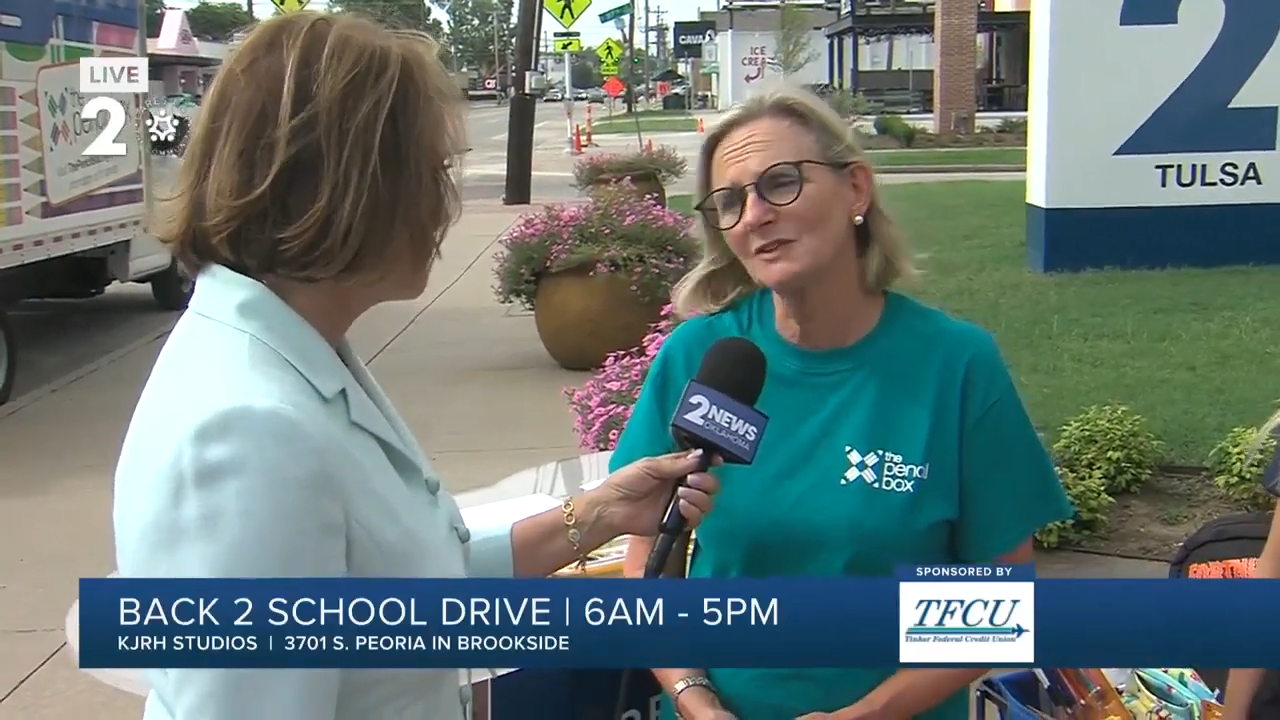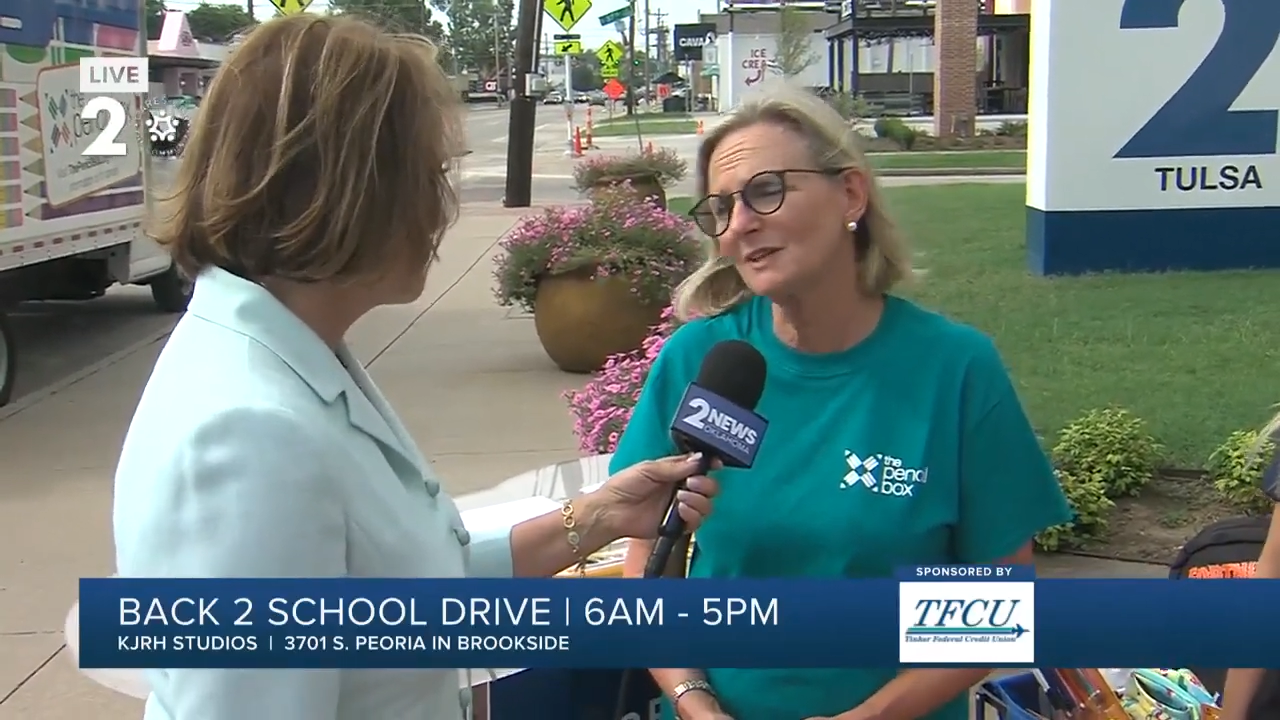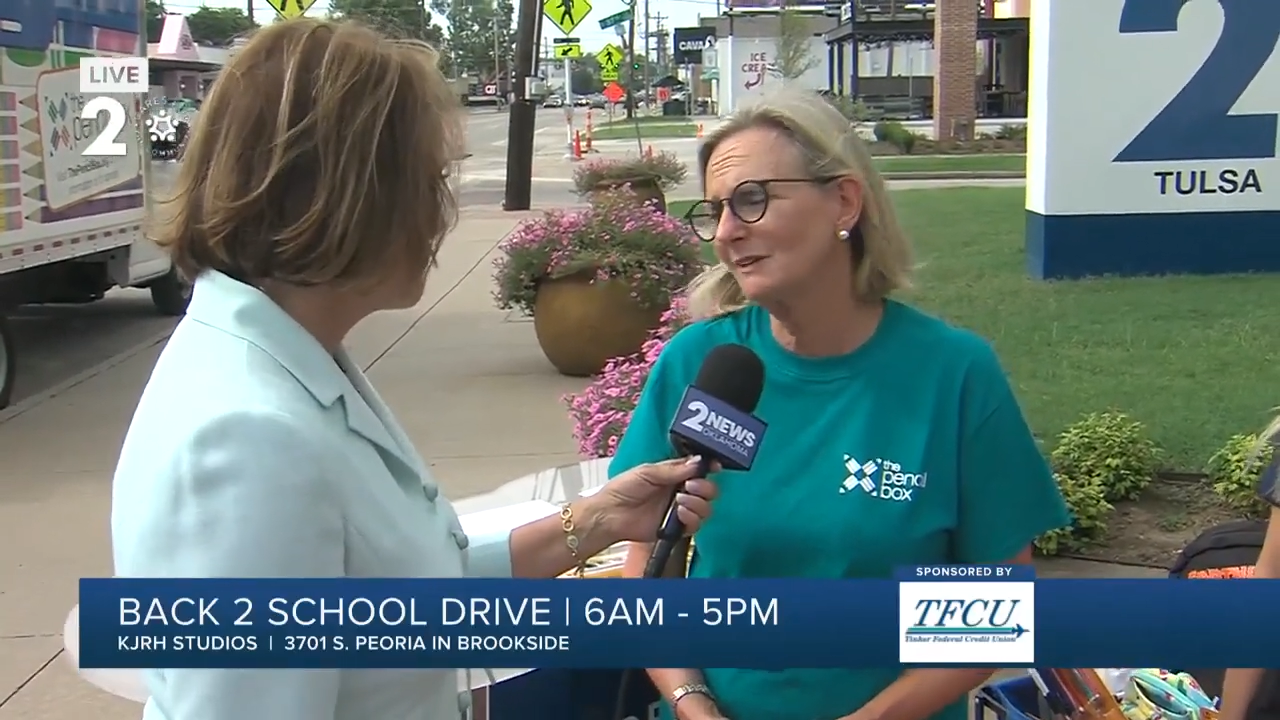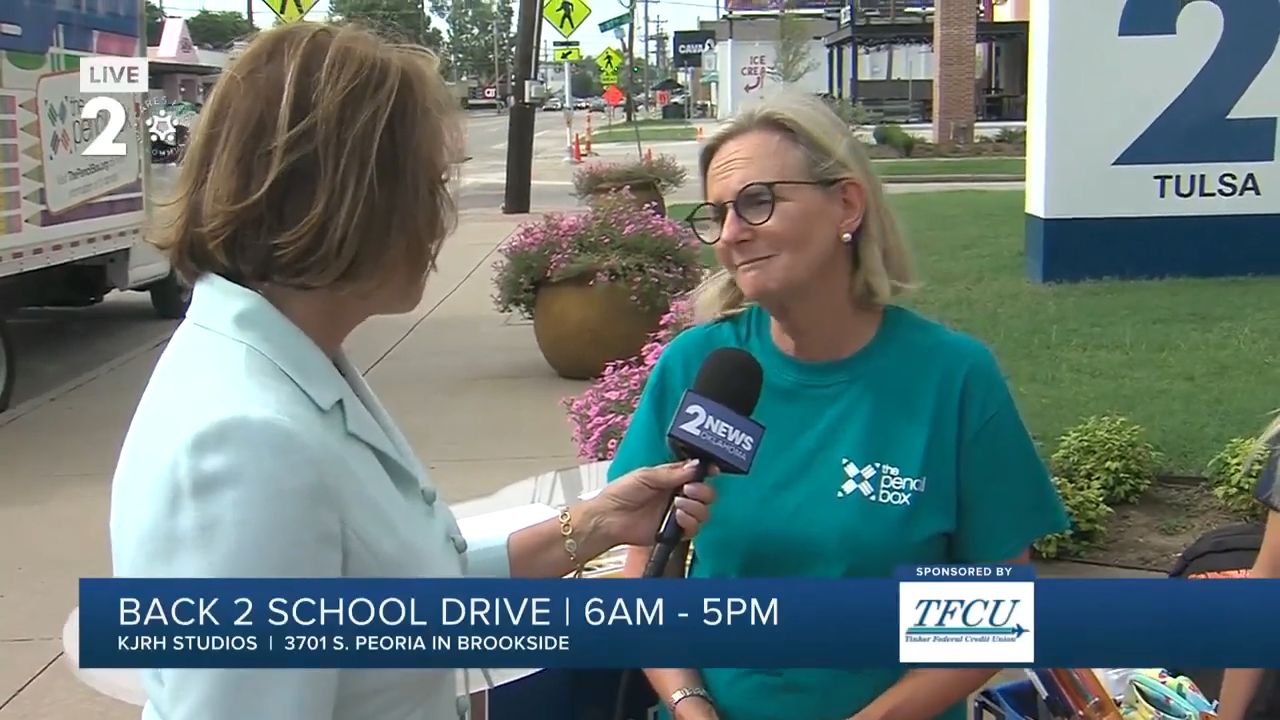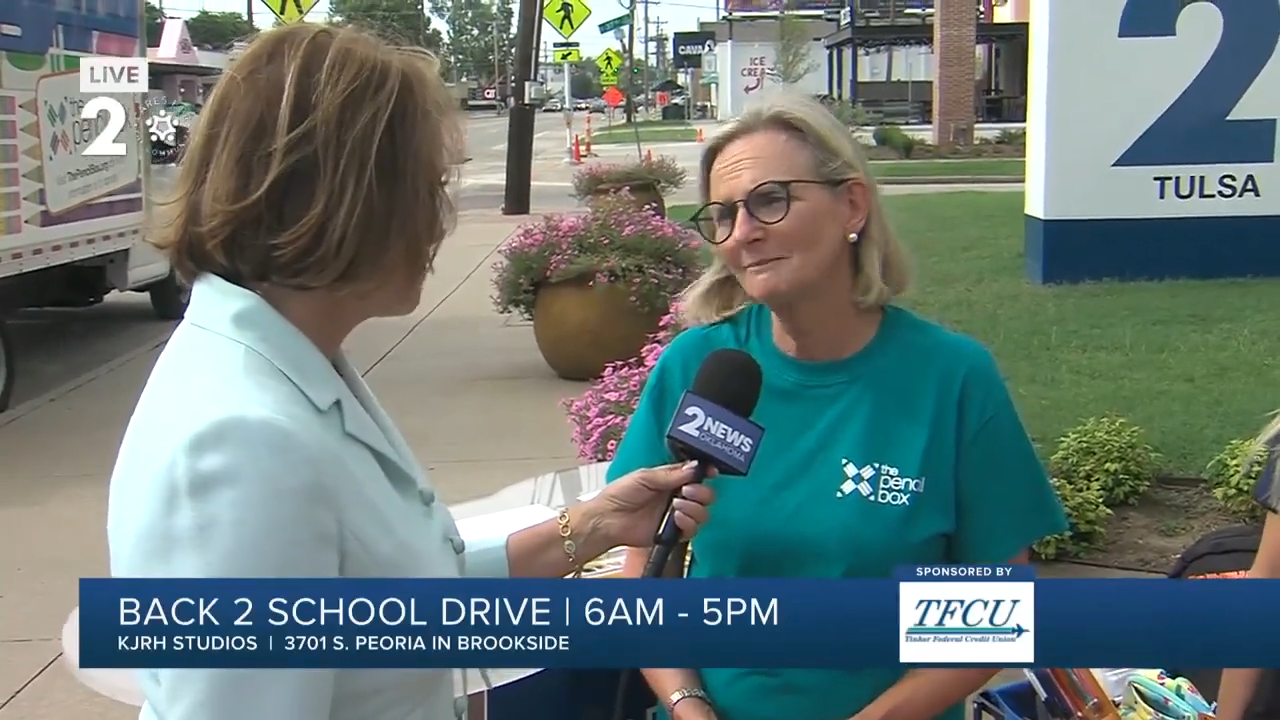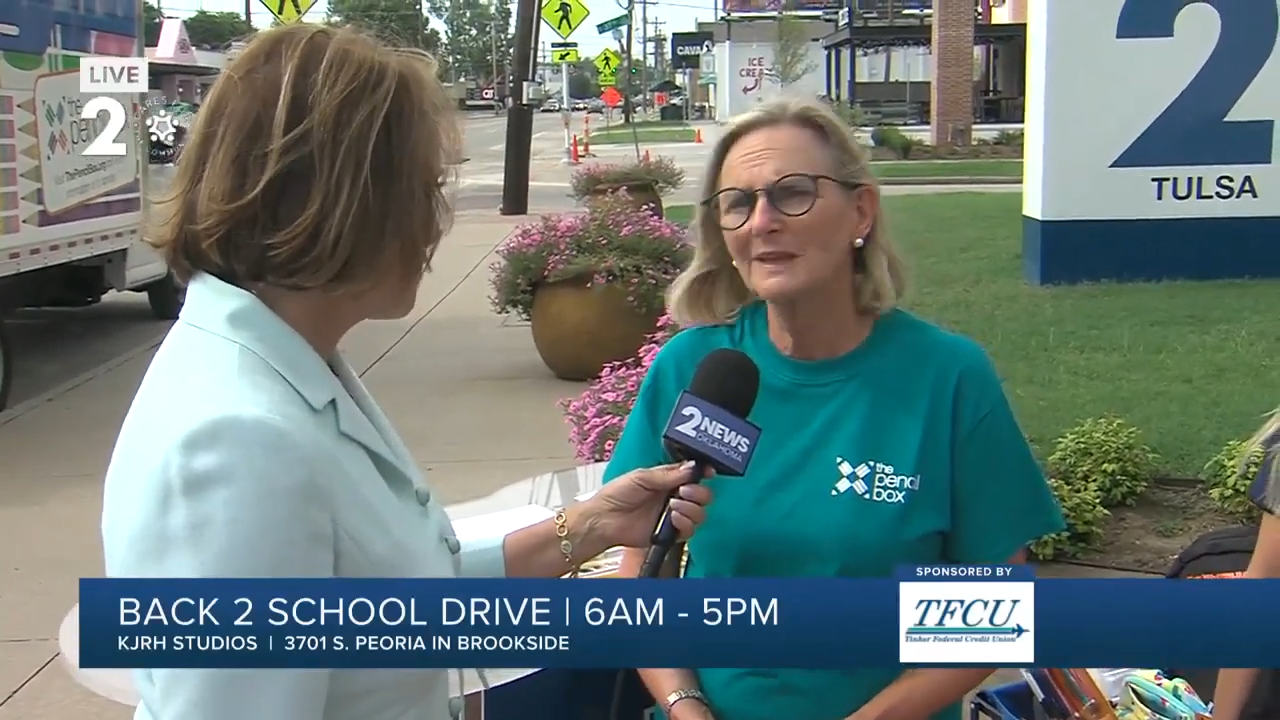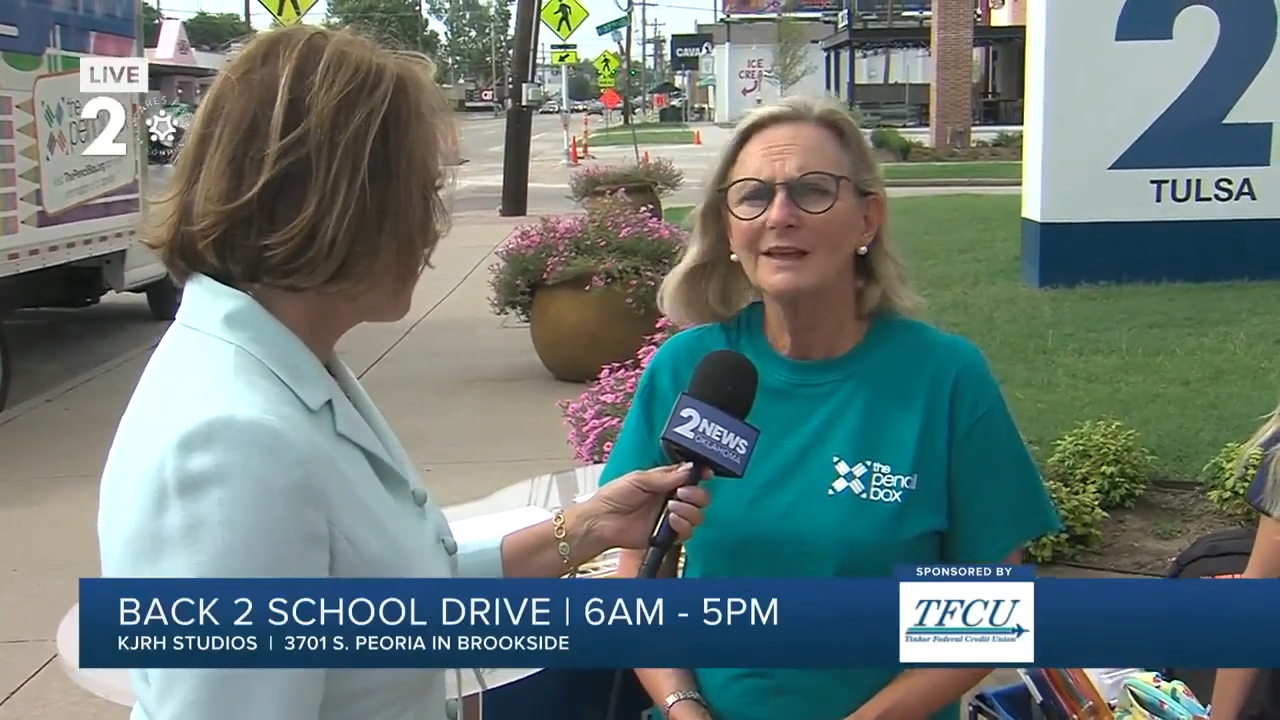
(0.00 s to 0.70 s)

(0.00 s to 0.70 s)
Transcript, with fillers: So